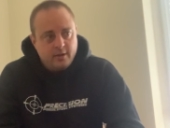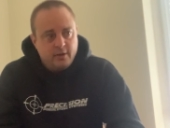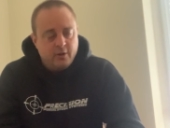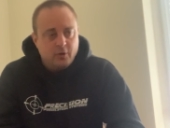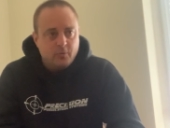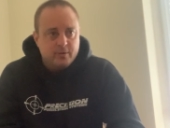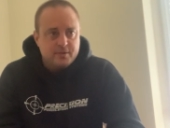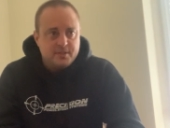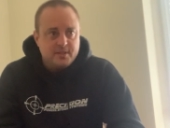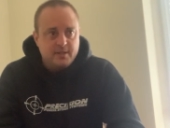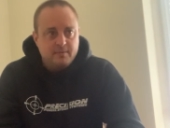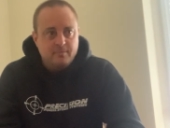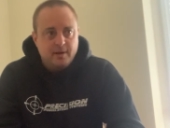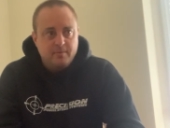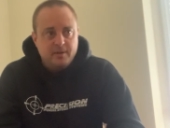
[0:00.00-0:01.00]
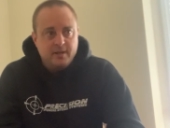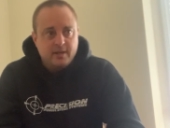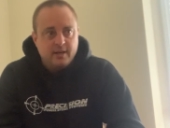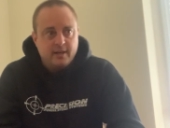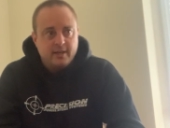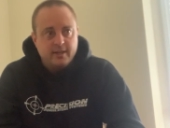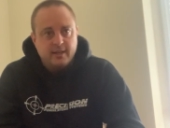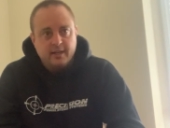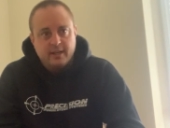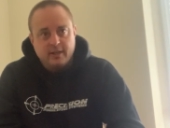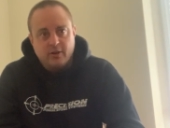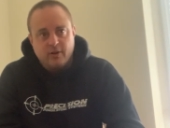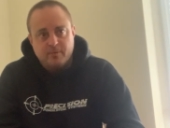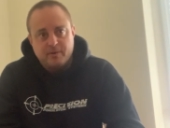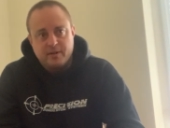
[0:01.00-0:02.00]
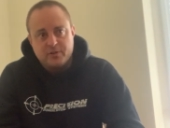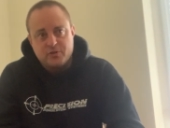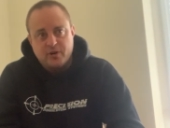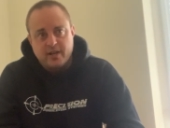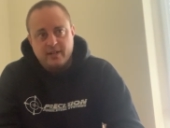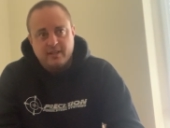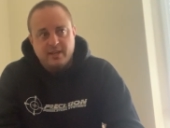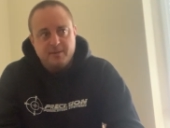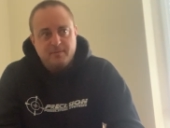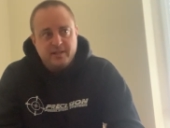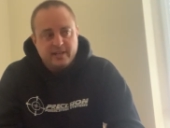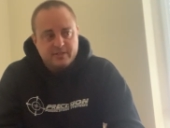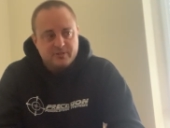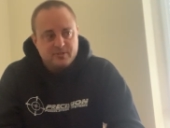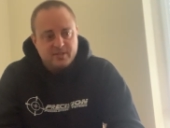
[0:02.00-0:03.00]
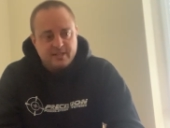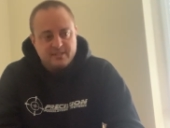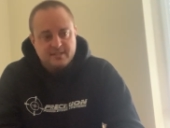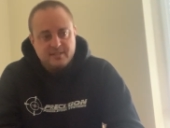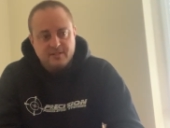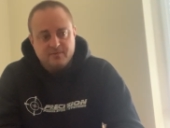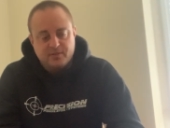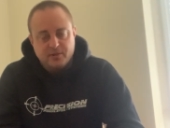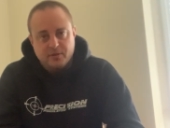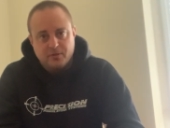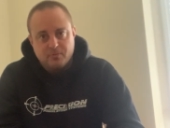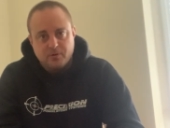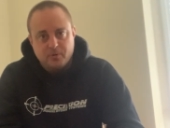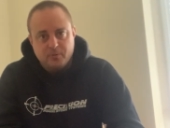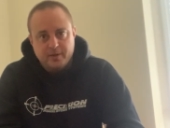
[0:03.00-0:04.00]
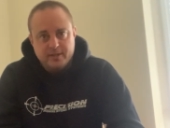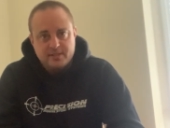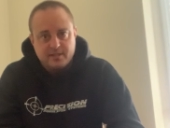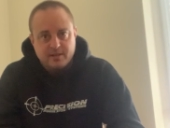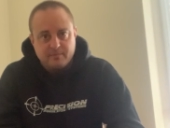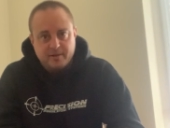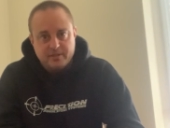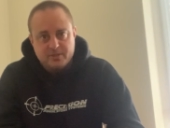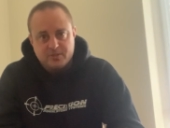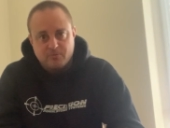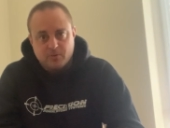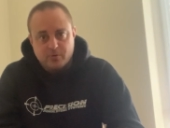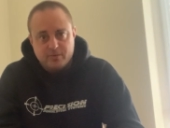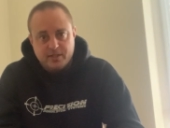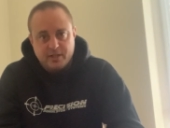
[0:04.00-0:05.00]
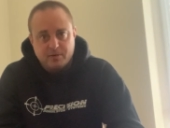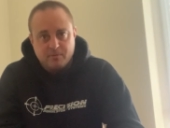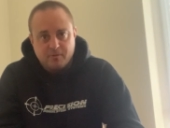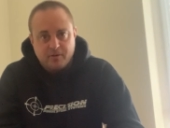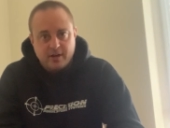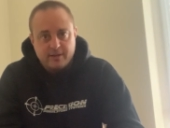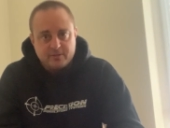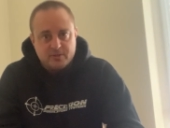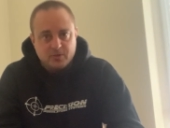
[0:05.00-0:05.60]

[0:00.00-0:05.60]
You know, we'll see. Maybe I'm going to try to keep the exercises in for the 3 weeks, and I might just rotate them around.